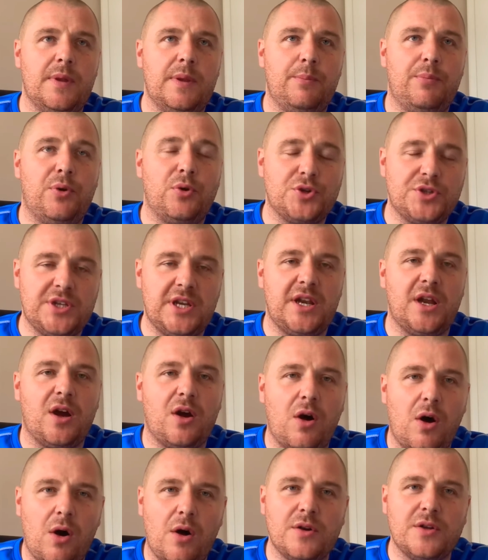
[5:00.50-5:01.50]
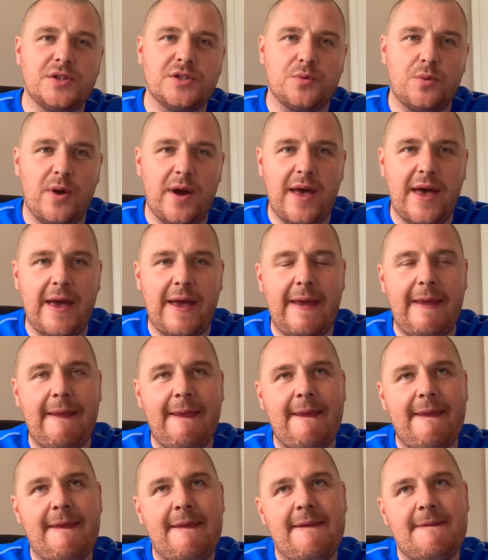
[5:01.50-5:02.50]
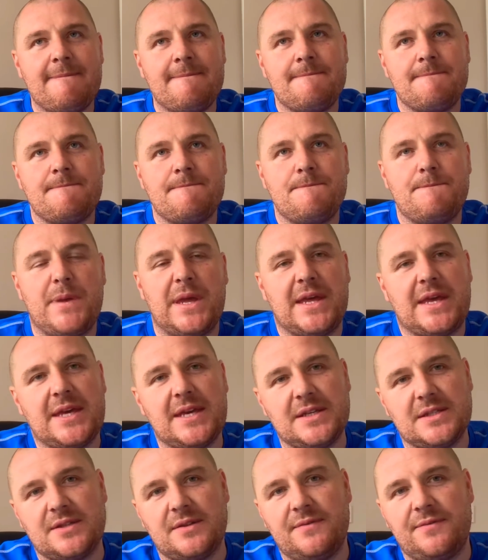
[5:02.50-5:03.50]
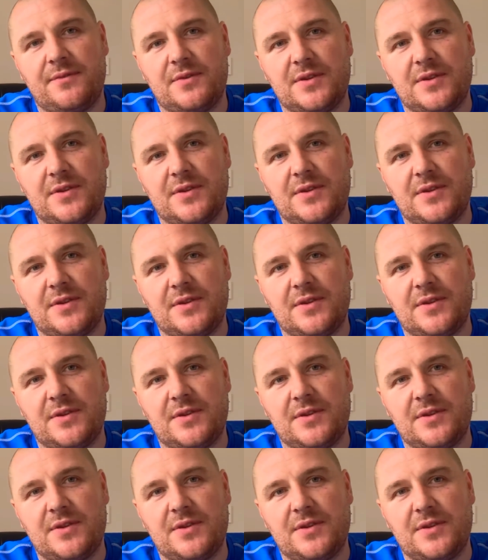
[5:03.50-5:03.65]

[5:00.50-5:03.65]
pushed into corners where because of